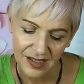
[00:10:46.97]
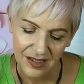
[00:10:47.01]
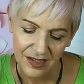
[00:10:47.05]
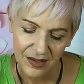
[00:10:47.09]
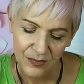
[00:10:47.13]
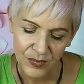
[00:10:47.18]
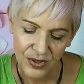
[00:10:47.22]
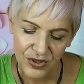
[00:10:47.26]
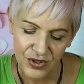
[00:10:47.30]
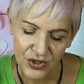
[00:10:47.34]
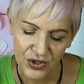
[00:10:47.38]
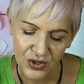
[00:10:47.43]

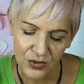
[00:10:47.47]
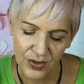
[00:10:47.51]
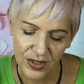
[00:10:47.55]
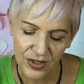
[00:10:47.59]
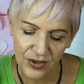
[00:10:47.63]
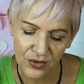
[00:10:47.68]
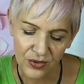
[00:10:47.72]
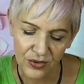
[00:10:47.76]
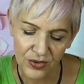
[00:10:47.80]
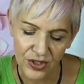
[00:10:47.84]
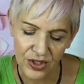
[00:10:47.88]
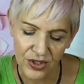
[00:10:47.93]
but doing
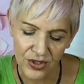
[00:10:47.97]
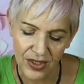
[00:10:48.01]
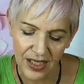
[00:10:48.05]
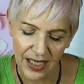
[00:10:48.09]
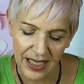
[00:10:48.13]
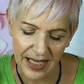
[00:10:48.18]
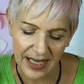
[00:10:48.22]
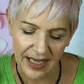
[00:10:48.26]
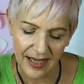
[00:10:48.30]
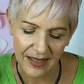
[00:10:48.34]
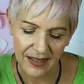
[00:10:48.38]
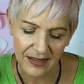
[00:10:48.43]
all you
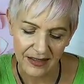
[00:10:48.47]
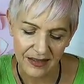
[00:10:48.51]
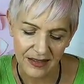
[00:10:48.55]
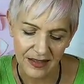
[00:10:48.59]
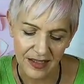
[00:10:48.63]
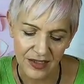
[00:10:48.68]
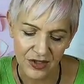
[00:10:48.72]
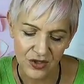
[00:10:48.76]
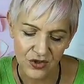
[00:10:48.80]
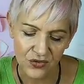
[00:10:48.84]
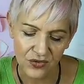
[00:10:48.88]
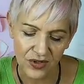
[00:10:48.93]
can
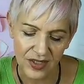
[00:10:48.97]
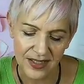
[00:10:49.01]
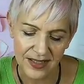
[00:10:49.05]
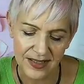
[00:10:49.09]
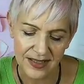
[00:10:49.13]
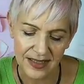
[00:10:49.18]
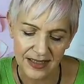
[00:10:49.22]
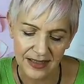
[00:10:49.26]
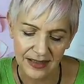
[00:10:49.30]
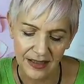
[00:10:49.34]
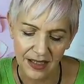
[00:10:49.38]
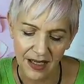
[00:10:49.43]
and
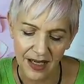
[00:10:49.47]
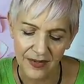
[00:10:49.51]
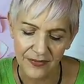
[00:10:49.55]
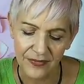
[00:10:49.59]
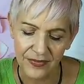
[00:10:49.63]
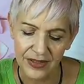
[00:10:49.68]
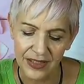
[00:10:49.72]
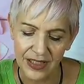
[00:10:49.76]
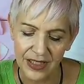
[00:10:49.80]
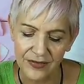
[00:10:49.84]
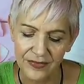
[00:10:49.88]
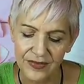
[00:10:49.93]
trusting life
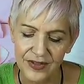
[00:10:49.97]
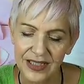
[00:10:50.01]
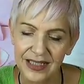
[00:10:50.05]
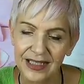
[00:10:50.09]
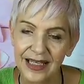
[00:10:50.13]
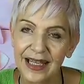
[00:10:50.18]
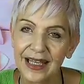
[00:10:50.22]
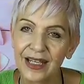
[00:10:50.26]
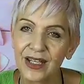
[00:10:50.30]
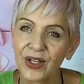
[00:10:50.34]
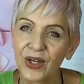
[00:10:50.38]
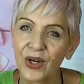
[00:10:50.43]
enough to
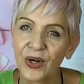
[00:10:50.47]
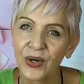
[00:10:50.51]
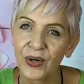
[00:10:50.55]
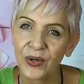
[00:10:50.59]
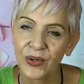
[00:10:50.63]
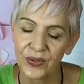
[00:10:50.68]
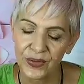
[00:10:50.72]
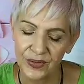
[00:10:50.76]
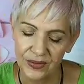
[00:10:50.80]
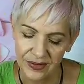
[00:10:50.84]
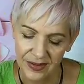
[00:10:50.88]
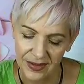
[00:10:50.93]
let
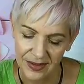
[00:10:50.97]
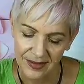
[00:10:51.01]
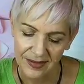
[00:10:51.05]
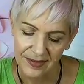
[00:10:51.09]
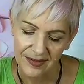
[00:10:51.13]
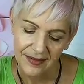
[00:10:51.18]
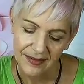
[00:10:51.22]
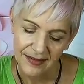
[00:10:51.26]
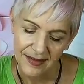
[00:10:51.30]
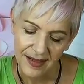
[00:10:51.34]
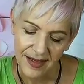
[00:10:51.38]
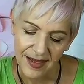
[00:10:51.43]
go
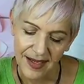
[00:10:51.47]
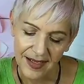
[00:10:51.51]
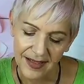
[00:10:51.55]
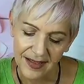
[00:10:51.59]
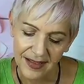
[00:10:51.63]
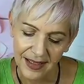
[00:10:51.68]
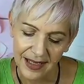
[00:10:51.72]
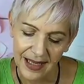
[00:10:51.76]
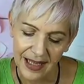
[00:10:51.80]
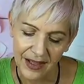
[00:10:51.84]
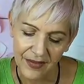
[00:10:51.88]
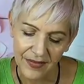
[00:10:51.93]
and
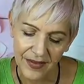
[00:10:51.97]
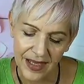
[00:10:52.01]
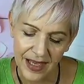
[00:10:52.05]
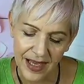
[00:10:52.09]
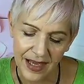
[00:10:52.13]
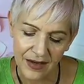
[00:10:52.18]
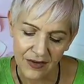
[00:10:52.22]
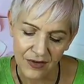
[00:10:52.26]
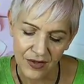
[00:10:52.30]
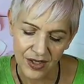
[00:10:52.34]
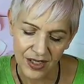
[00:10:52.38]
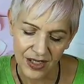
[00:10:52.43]
allow the
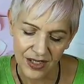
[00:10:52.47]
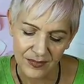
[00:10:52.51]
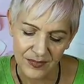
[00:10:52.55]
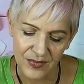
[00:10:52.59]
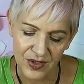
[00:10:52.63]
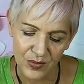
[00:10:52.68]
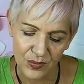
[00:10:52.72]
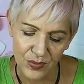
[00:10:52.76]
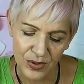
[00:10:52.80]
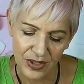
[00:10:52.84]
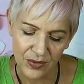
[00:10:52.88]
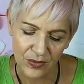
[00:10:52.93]
outcome
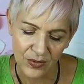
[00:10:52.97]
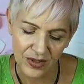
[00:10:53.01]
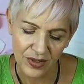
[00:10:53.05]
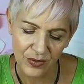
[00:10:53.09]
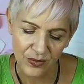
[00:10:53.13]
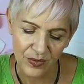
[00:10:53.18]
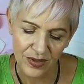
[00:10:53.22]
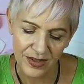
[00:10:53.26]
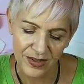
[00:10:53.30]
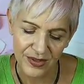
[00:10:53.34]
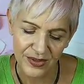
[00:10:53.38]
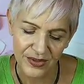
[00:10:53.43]
to be what it
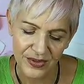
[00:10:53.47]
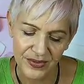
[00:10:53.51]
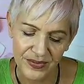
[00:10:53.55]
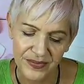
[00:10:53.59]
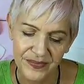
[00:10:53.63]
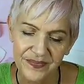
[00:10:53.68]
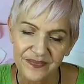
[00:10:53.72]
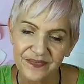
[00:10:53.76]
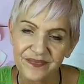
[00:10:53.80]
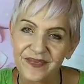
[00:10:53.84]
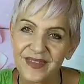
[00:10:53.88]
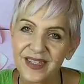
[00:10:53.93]
will.
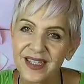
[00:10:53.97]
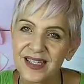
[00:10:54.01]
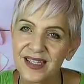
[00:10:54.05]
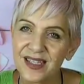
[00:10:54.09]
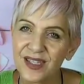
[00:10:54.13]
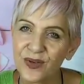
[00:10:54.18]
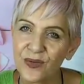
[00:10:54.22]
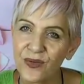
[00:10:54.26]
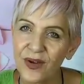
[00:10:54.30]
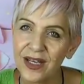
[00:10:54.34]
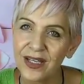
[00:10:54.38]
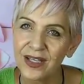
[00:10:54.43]

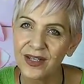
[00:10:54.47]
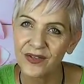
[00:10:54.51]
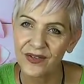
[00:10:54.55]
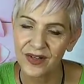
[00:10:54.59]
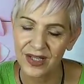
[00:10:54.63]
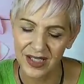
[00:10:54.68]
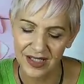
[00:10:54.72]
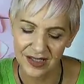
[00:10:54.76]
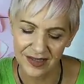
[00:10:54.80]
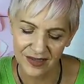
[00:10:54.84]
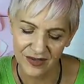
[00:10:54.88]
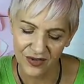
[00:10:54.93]

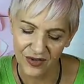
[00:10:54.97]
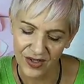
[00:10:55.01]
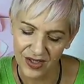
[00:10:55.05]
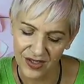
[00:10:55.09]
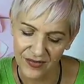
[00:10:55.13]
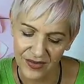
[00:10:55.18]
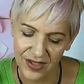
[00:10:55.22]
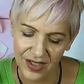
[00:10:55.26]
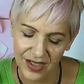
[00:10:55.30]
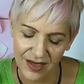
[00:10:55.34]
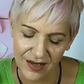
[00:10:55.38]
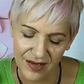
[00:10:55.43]
Surrendering is not
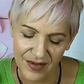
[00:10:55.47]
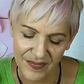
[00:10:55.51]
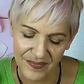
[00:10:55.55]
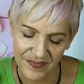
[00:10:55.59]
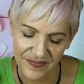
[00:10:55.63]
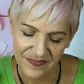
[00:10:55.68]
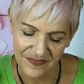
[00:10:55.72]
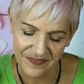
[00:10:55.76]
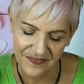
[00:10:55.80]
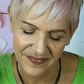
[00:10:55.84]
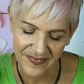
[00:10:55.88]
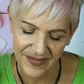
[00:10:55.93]
giving up.
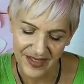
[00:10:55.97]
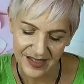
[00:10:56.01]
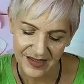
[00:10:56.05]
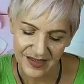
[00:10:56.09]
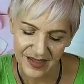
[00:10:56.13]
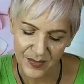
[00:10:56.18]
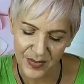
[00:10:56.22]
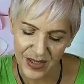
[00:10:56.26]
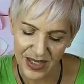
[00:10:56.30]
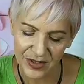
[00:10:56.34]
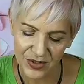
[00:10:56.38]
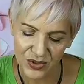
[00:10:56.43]
It's
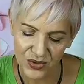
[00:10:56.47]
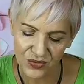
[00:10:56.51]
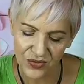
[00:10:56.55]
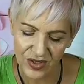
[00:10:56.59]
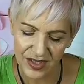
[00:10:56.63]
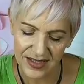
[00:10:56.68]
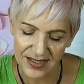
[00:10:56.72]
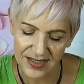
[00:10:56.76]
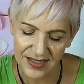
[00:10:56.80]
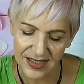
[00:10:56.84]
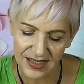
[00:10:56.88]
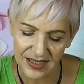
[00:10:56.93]
about
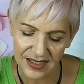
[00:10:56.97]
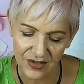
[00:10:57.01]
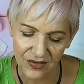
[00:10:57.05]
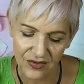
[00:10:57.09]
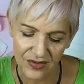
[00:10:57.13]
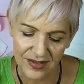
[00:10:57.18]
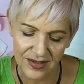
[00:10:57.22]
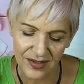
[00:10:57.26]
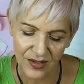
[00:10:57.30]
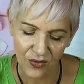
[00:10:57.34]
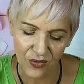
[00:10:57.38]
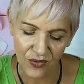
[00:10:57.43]
trusting there
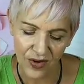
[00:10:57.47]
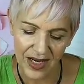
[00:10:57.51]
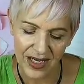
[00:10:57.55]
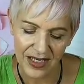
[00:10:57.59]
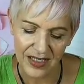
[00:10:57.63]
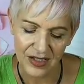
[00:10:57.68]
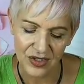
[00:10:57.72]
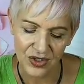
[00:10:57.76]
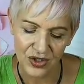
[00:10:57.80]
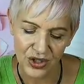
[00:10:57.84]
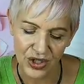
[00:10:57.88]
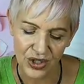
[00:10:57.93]
is a
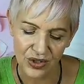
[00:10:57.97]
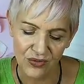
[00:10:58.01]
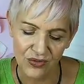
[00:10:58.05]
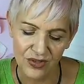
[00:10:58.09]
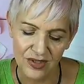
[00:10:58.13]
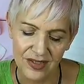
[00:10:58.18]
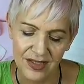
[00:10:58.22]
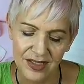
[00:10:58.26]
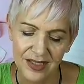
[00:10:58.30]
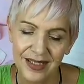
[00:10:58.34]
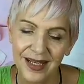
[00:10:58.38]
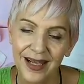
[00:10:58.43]
great and
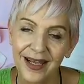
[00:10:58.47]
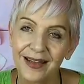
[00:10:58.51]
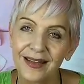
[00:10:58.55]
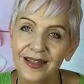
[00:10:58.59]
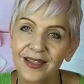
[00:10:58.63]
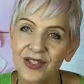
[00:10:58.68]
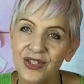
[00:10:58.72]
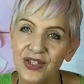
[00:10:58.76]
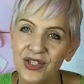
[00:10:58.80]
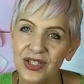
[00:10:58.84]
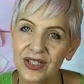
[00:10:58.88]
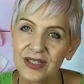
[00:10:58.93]
generous
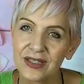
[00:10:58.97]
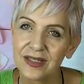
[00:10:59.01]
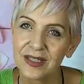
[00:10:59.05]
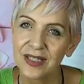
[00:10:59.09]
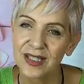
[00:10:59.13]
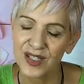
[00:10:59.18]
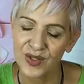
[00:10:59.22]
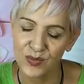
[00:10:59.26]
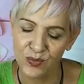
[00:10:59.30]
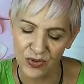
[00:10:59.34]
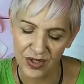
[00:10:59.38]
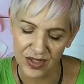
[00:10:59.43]
intelligence
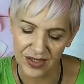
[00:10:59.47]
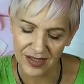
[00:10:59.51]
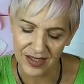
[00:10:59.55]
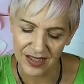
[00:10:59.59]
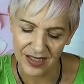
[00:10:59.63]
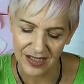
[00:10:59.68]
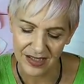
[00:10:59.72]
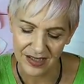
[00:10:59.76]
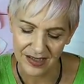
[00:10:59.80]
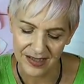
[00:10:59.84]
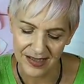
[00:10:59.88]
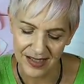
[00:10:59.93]

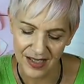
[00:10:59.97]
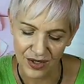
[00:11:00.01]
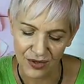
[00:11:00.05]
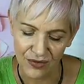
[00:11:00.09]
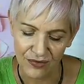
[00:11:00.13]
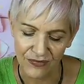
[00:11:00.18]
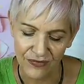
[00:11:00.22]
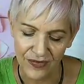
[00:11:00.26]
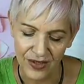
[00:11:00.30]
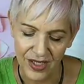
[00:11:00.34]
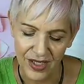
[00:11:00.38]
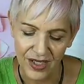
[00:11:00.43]
expressing
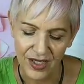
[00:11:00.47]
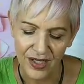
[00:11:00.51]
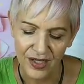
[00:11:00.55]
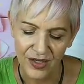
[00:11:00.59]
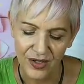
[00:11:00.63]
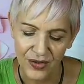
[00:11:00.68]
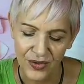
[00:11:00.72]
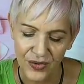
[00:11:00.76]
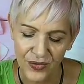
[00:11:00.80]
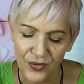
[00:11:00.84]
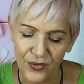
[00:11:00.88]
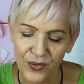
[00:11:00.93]
itself
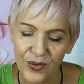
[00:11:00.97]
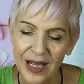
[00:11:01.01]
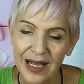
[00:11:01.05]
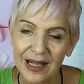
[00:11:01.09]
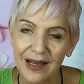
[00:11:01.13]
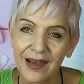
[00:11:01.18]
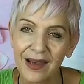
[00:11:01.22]
through our